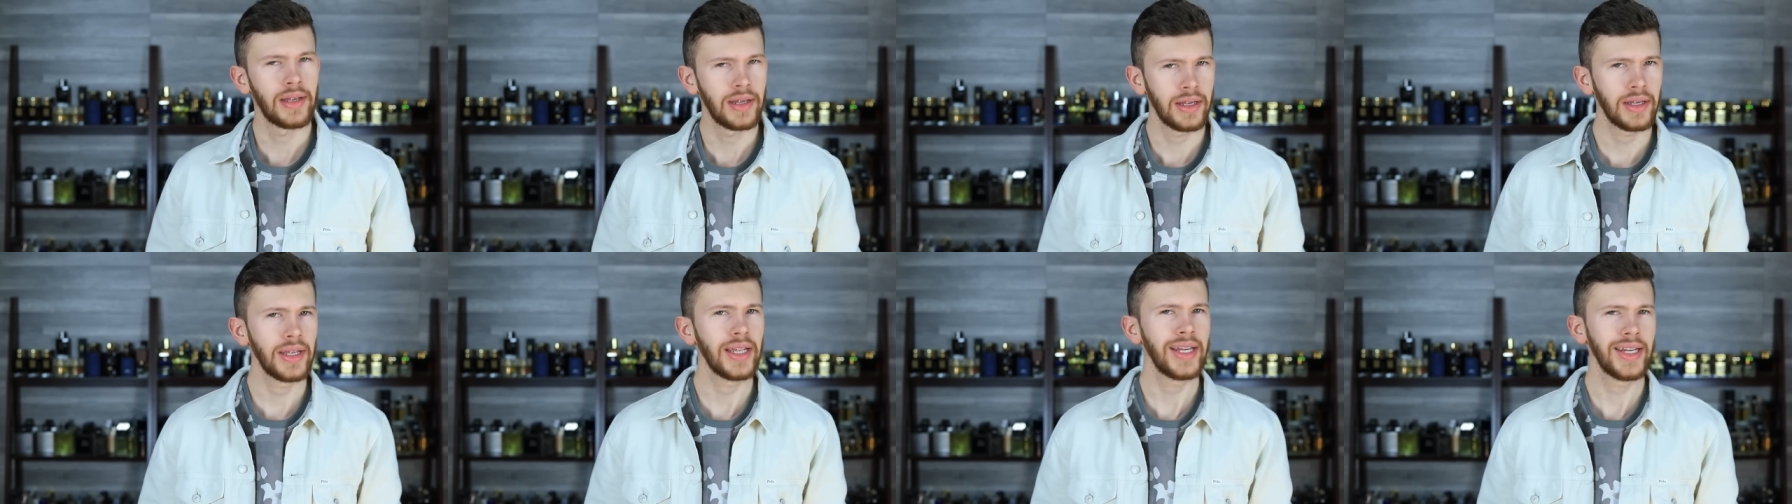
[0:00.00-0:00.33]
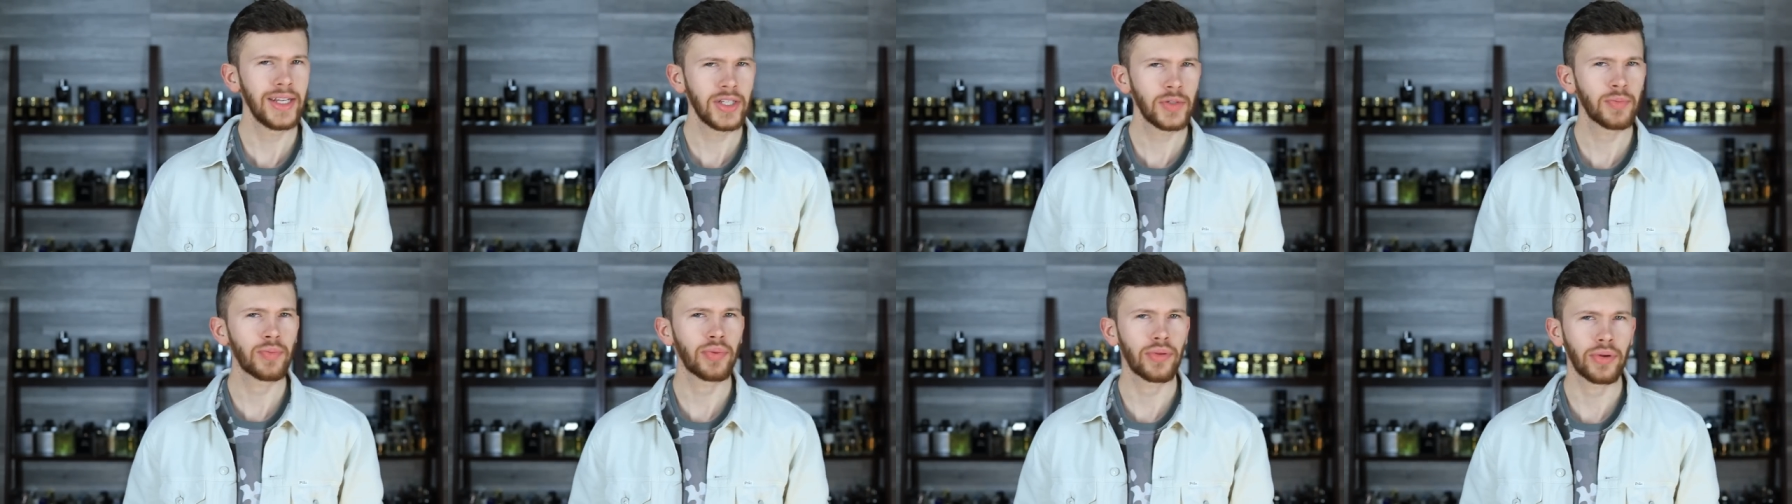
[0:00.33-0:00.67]
It
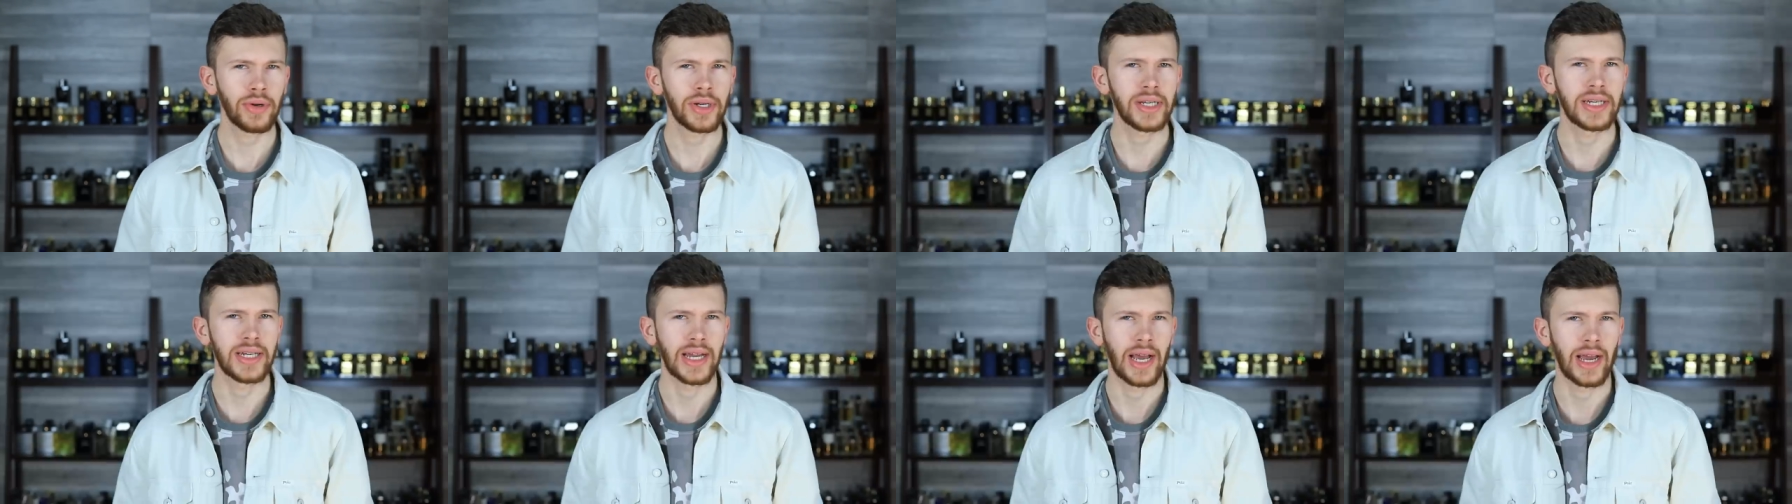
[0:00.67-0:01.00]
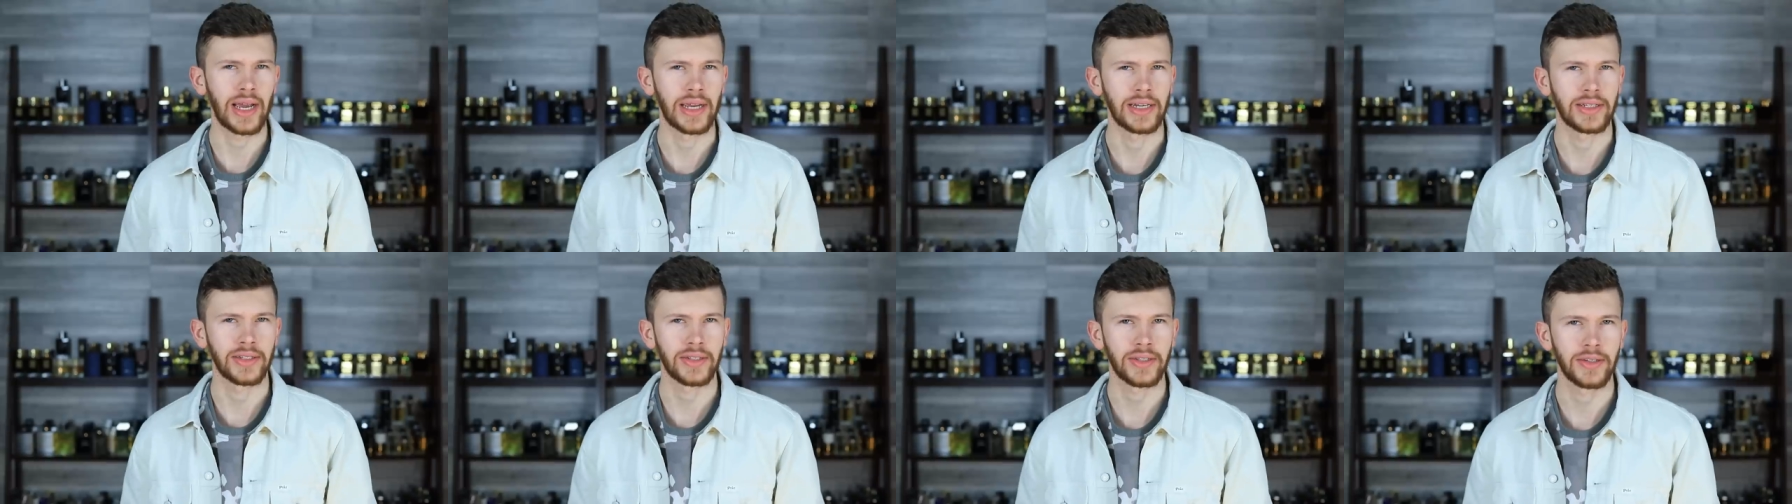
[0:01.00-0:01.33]
is pretty
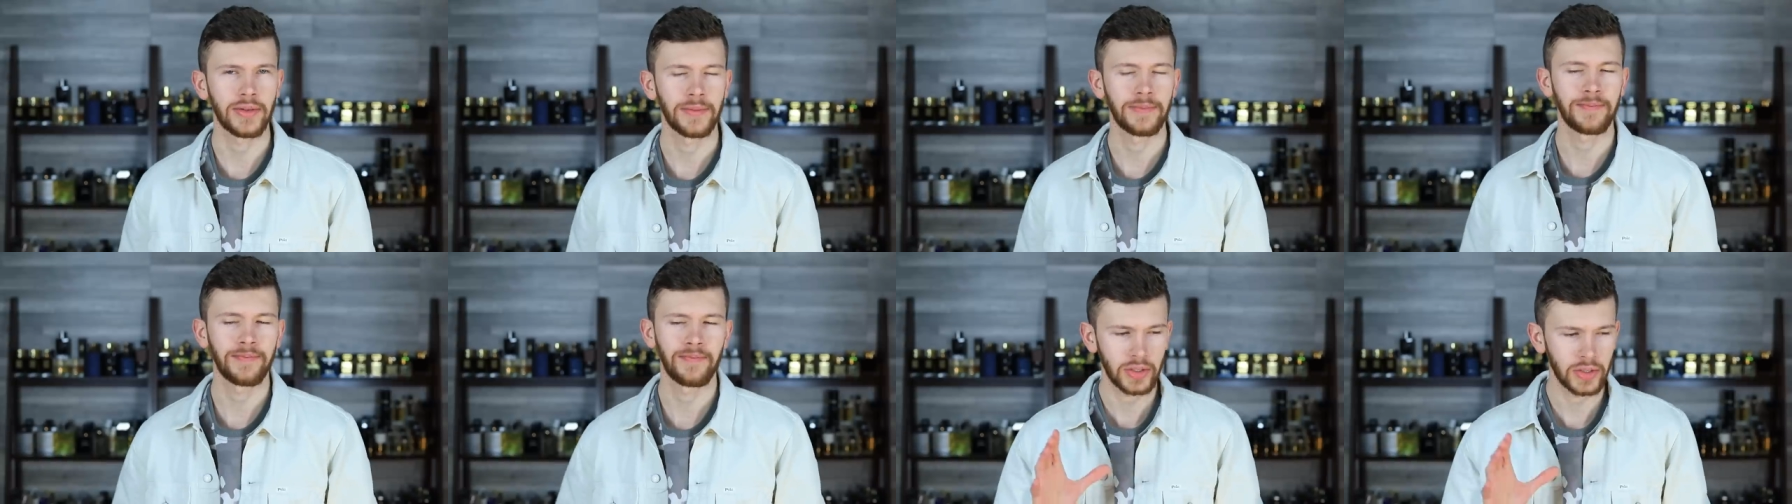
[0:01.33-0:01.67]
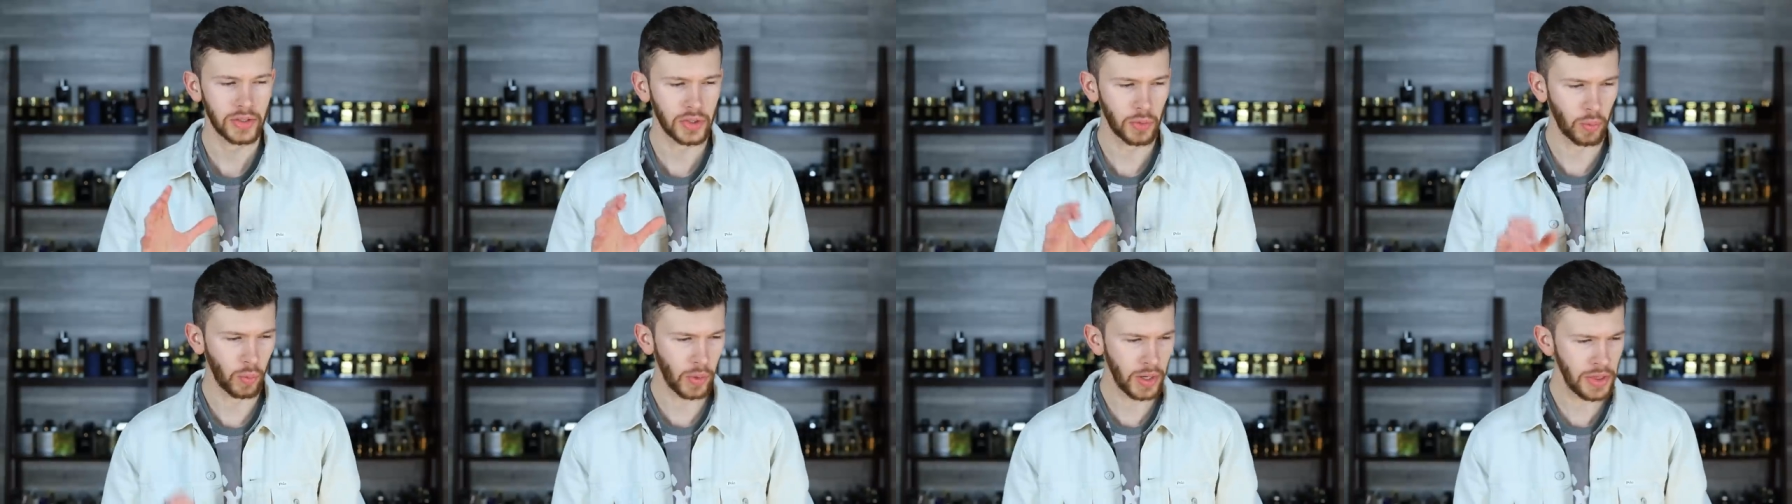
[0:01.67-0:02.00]
nice.
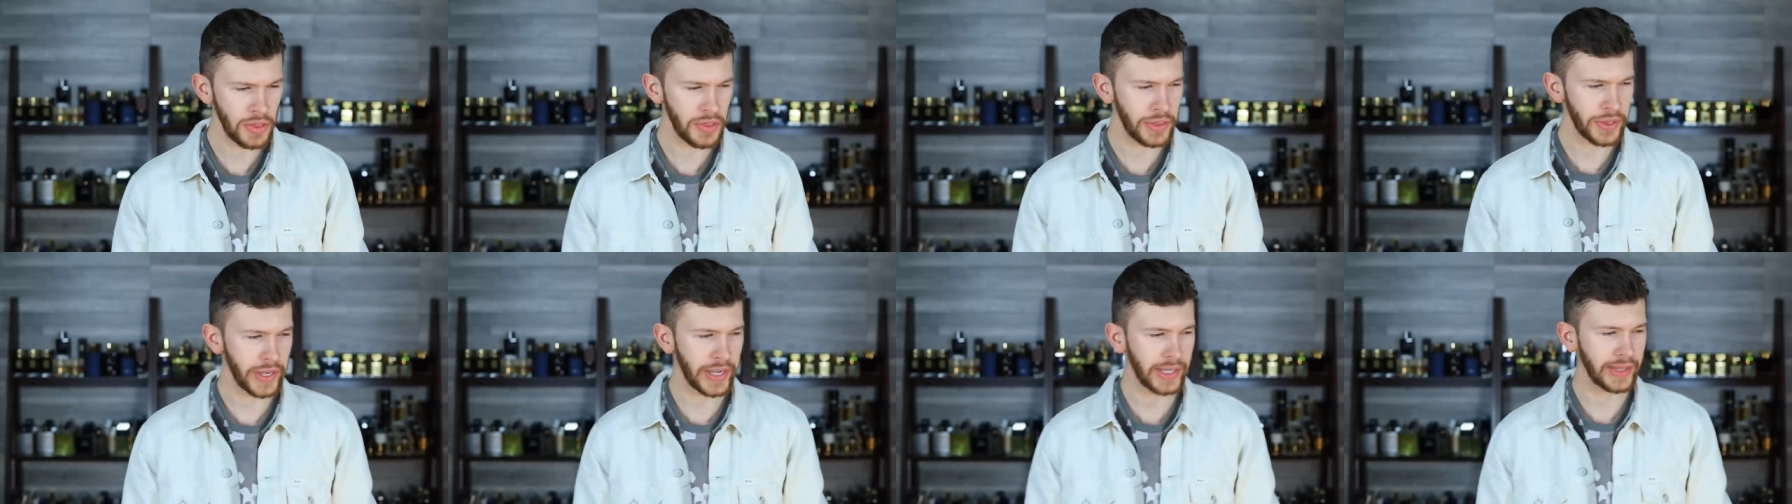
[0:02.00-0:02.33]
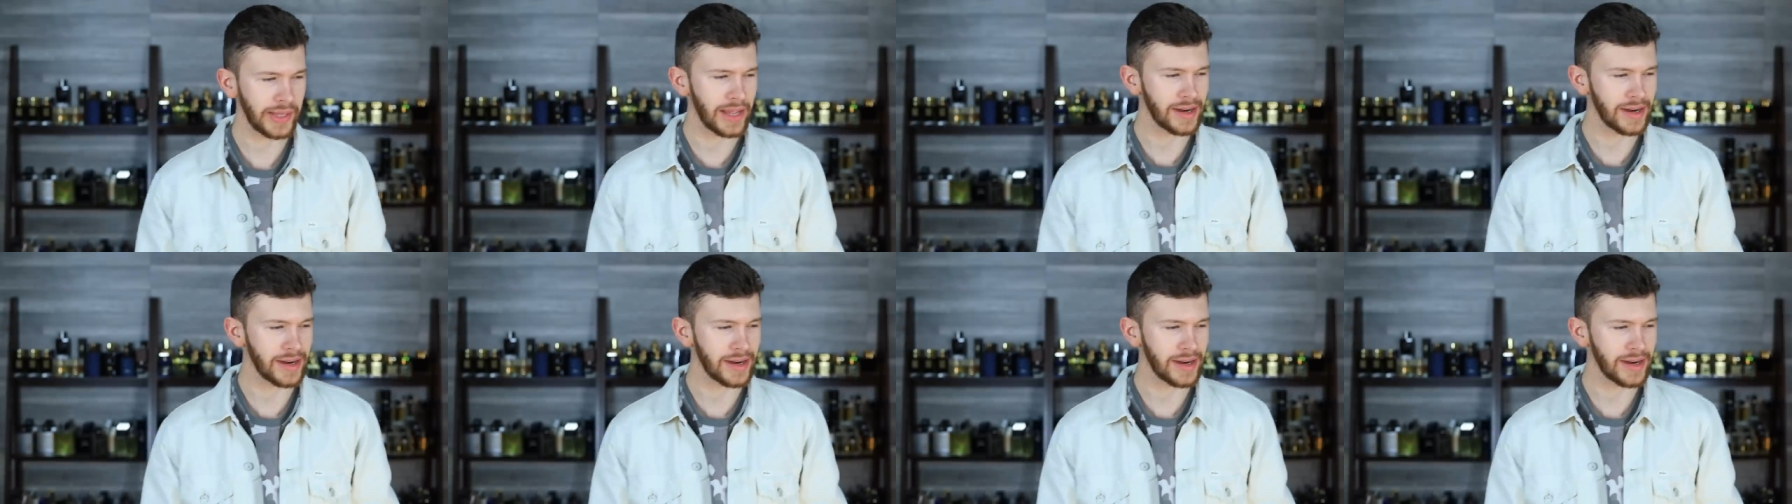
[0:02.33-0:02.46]
So one thing